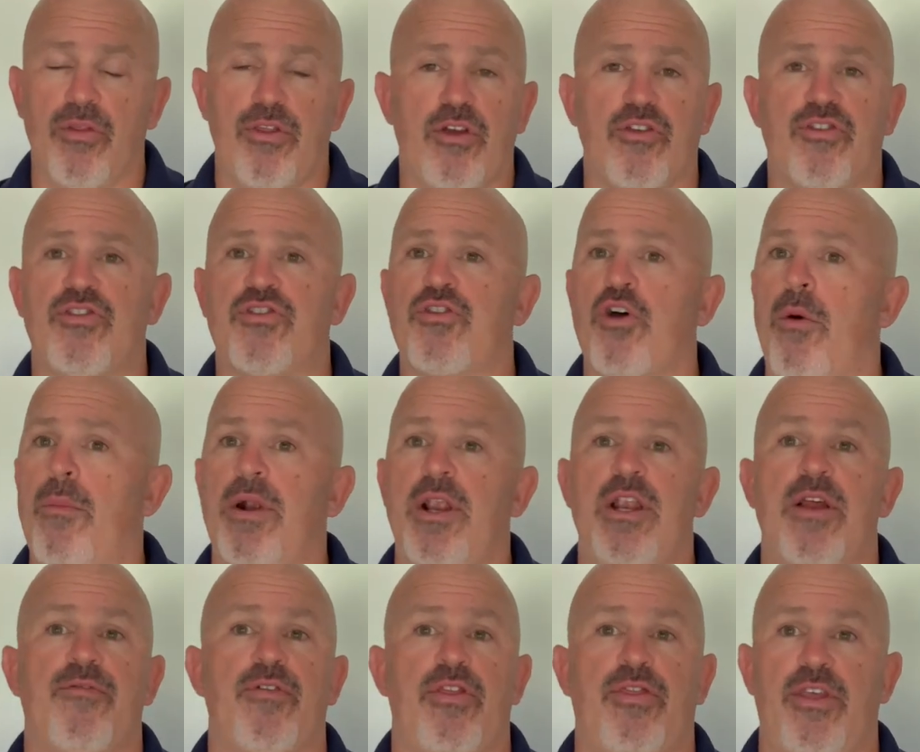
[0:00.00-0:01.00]
There's so many
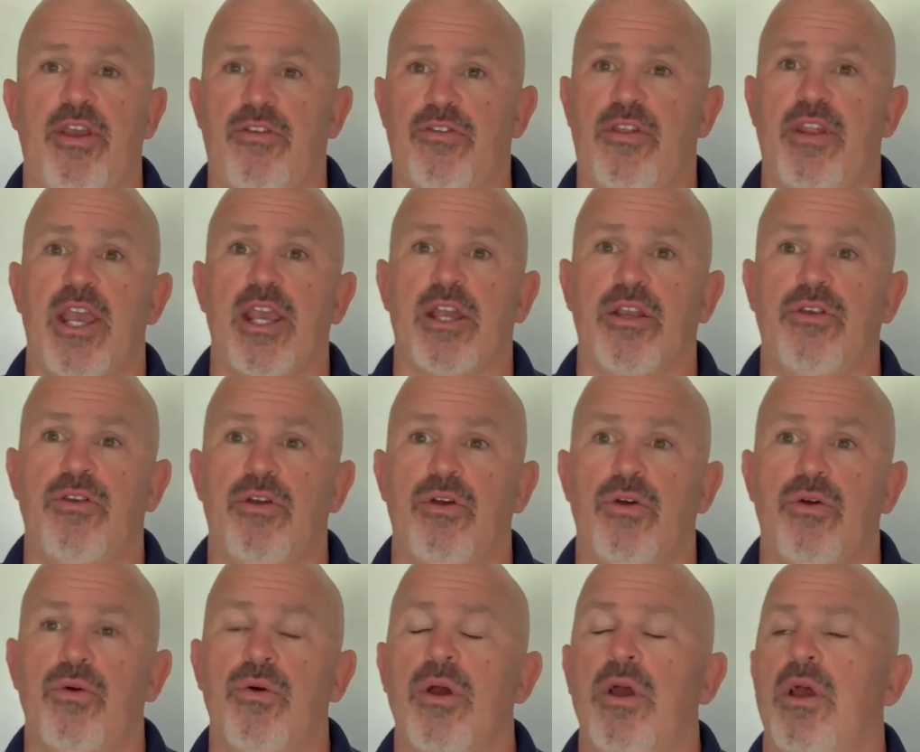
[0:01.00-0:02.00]
different things that they can
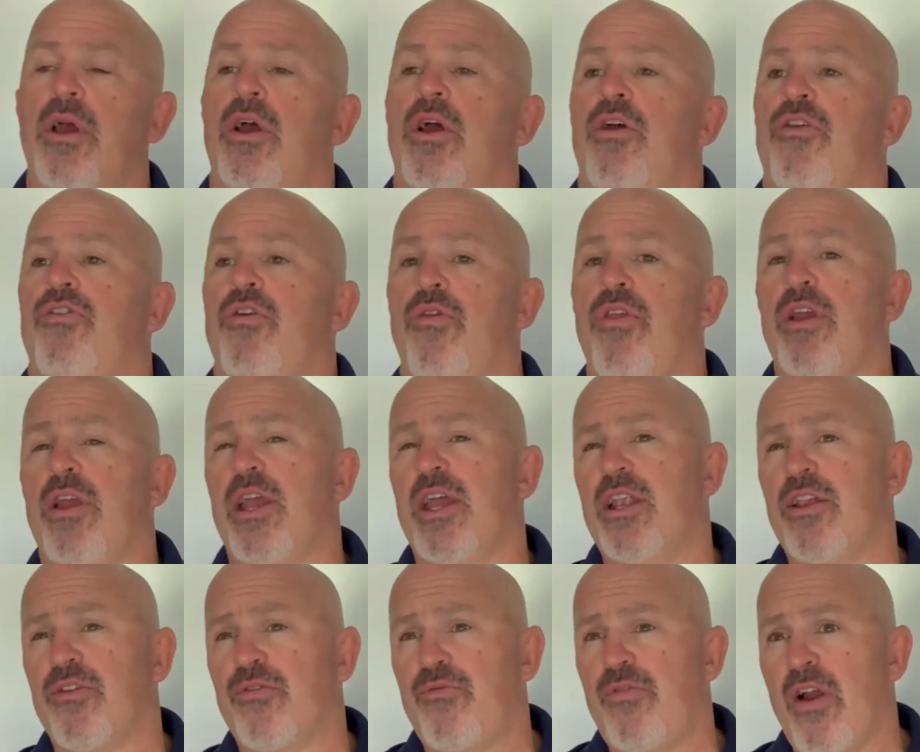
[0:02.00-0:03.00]
do. So the,
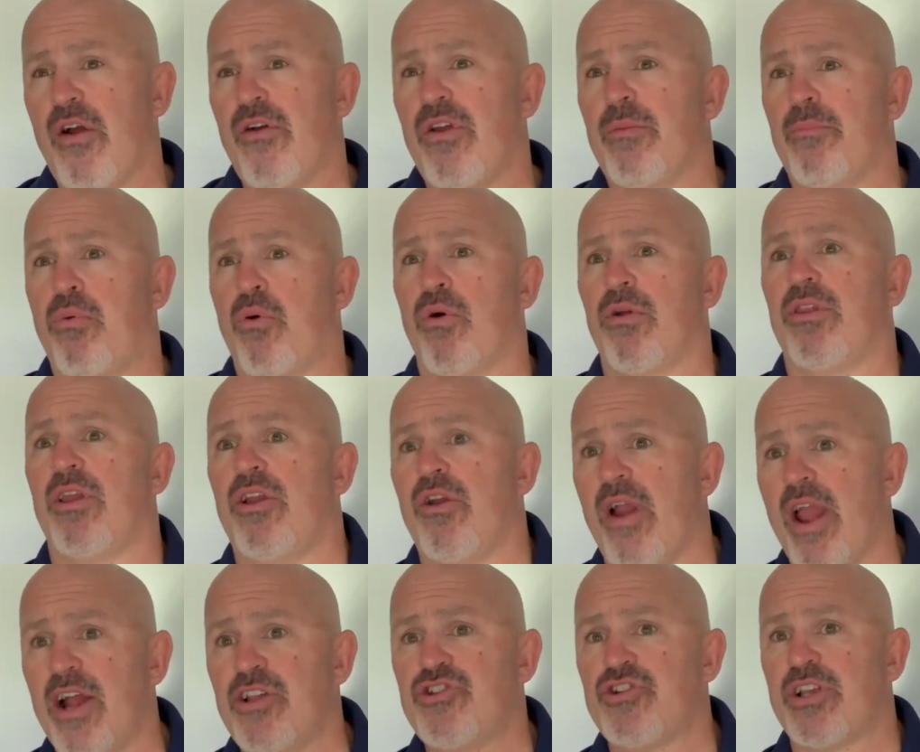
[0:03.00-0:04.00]
it is very important that
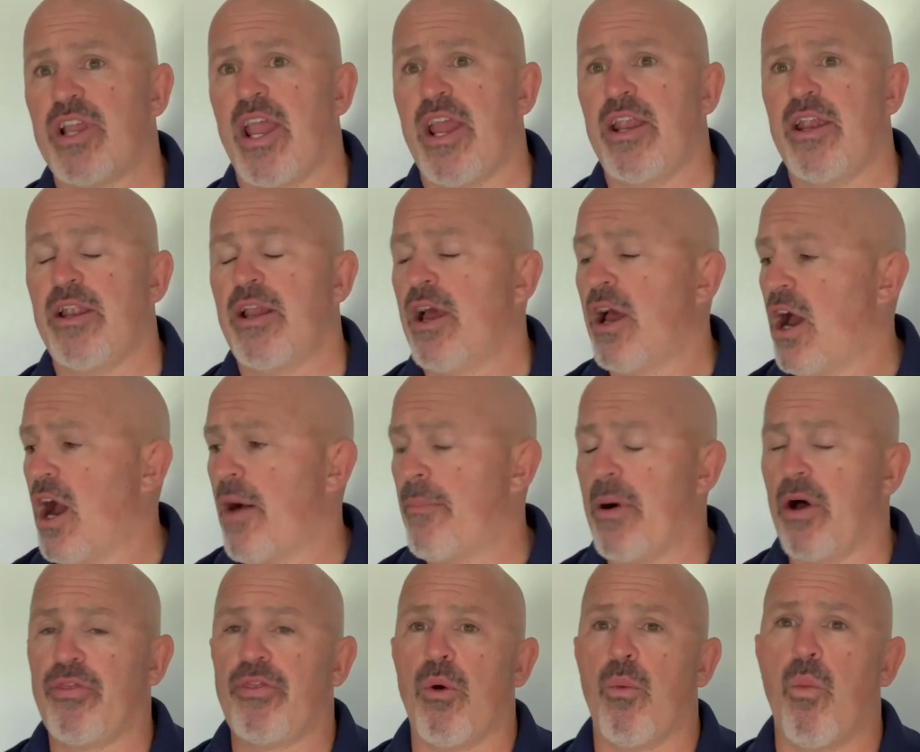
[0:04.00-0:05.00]
you're educated
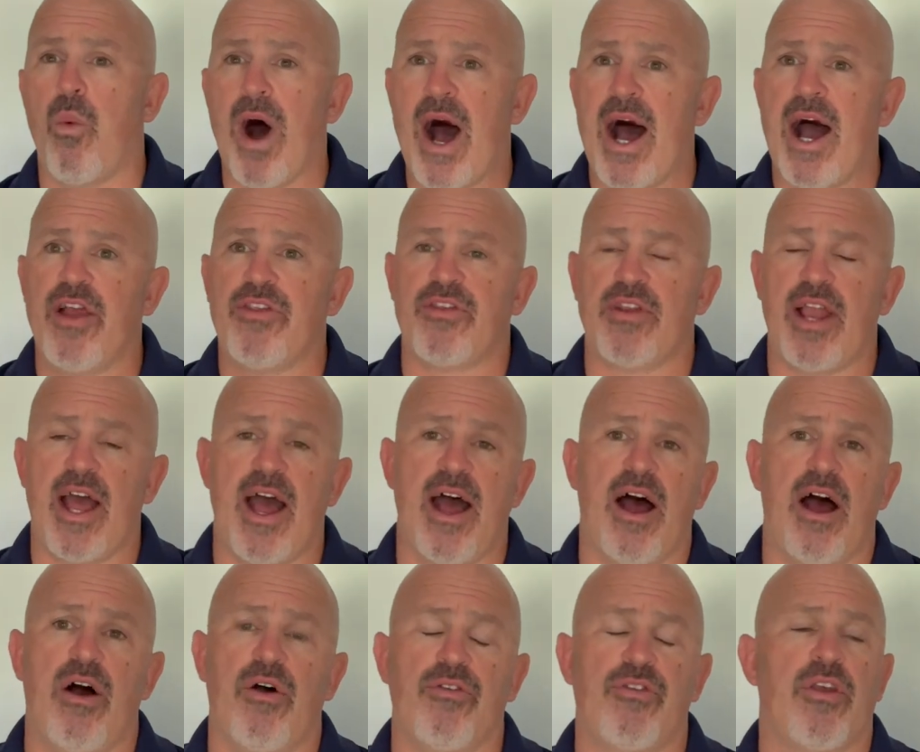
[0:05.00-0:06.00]
about the whys and
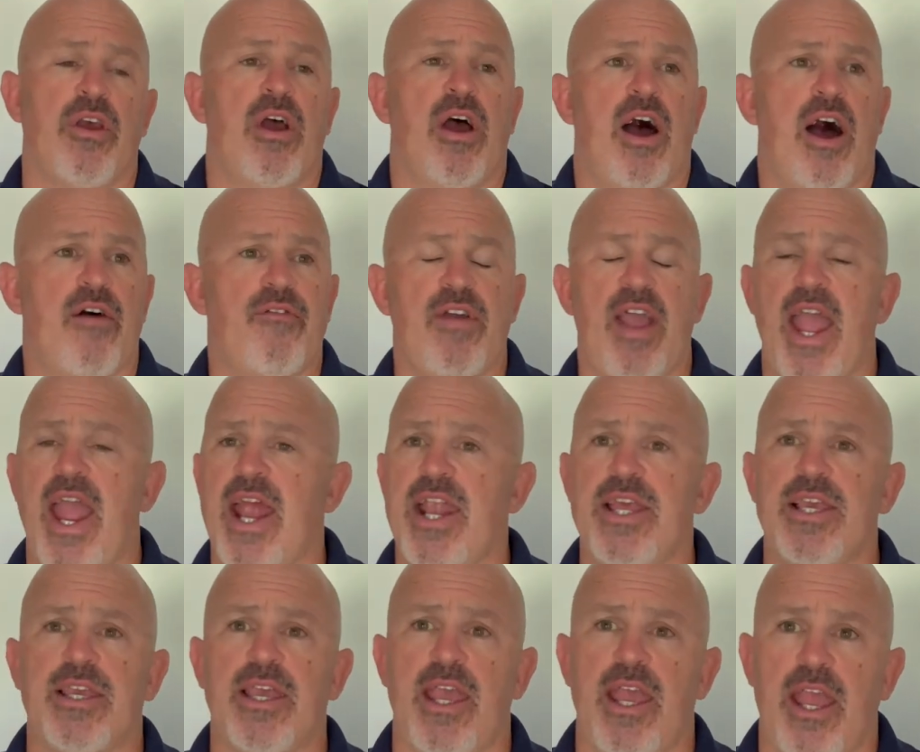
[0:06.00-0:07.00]
hows of
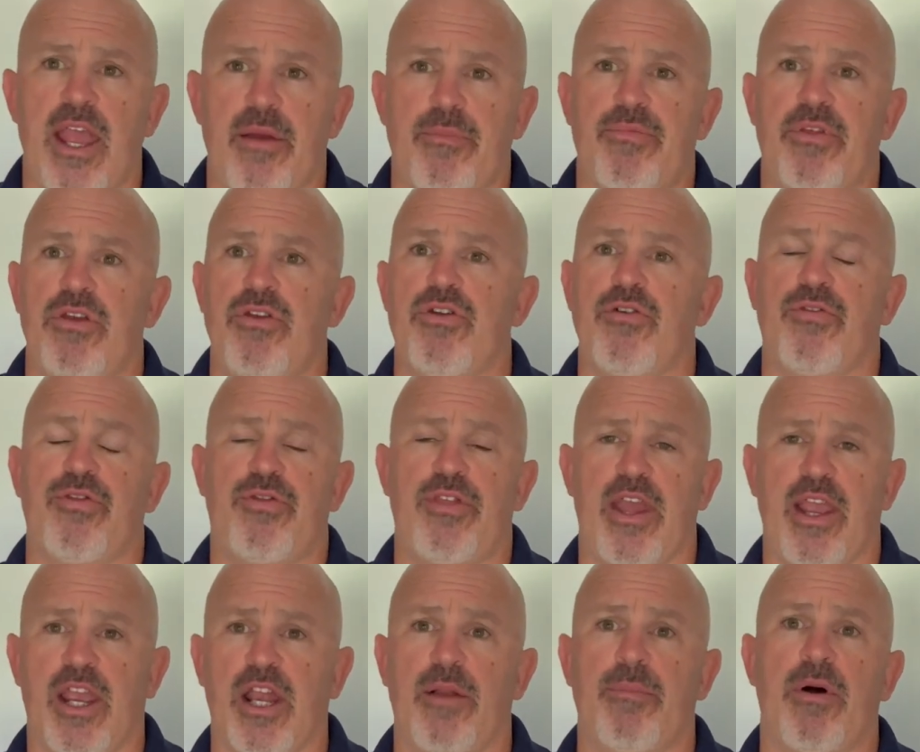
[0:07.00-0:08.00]
any camp that you're
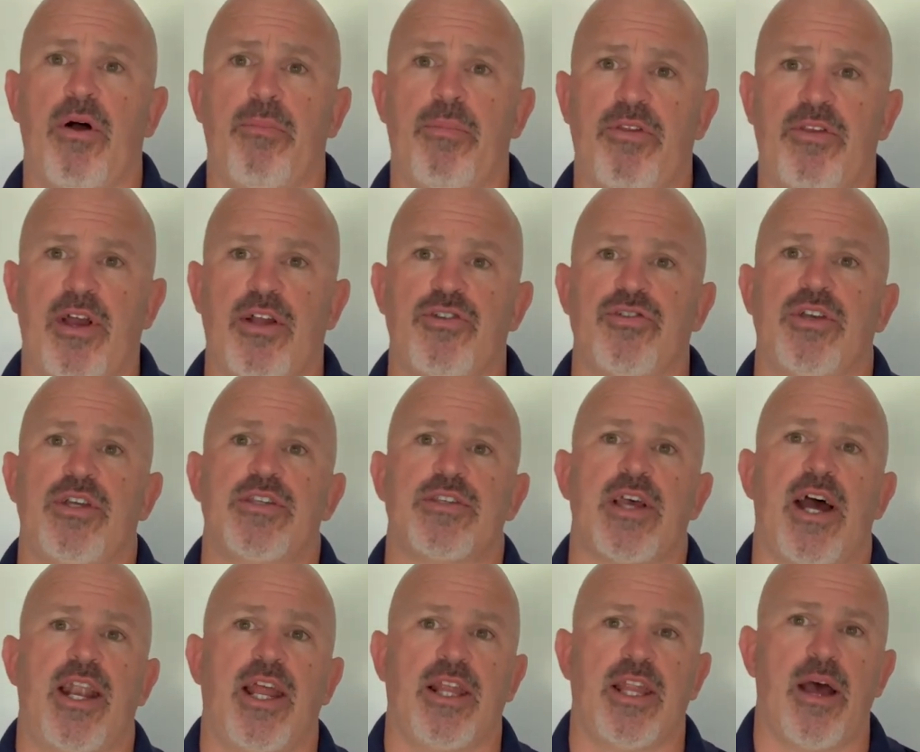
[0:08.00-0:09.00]
thinking about potentially
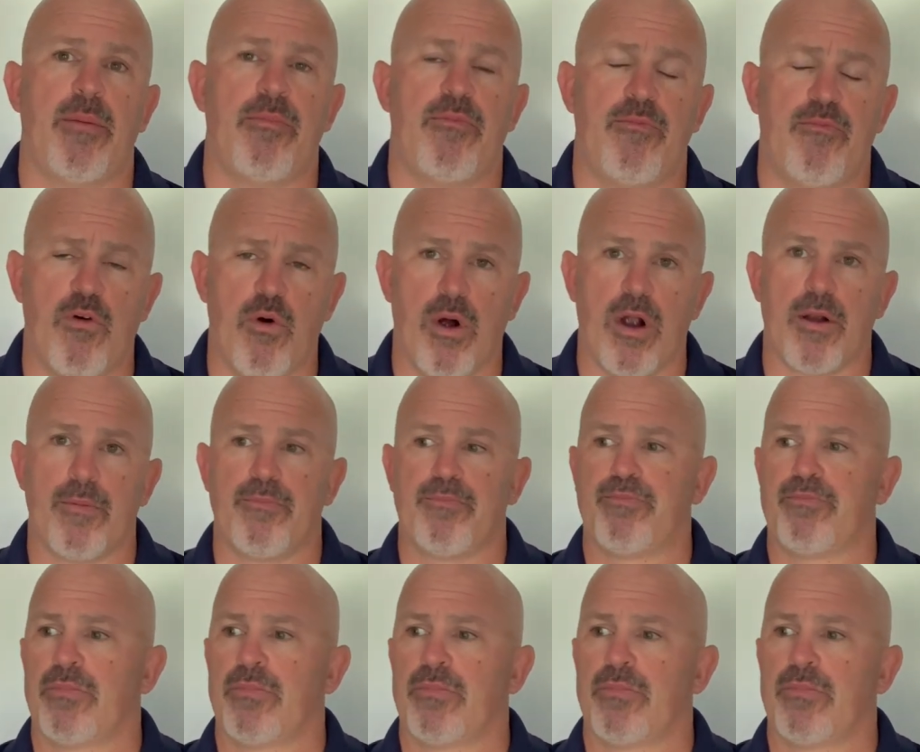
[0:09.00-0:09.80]
signing up for.